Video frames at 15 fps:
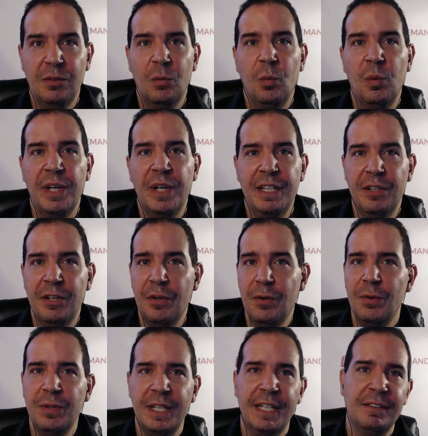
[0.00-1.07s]
We
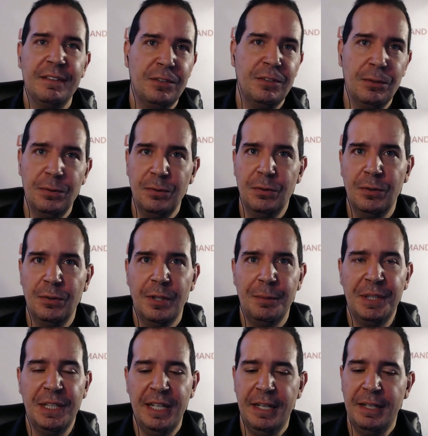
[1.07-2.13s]
know that Google, I
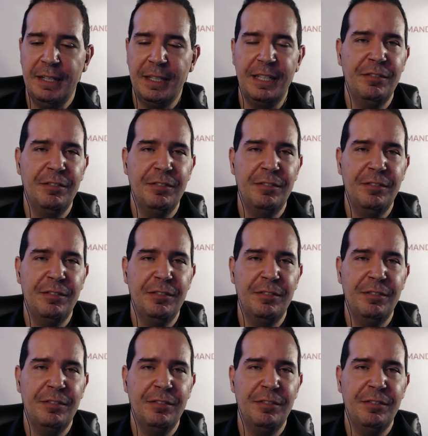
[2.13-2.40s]
mean, heck,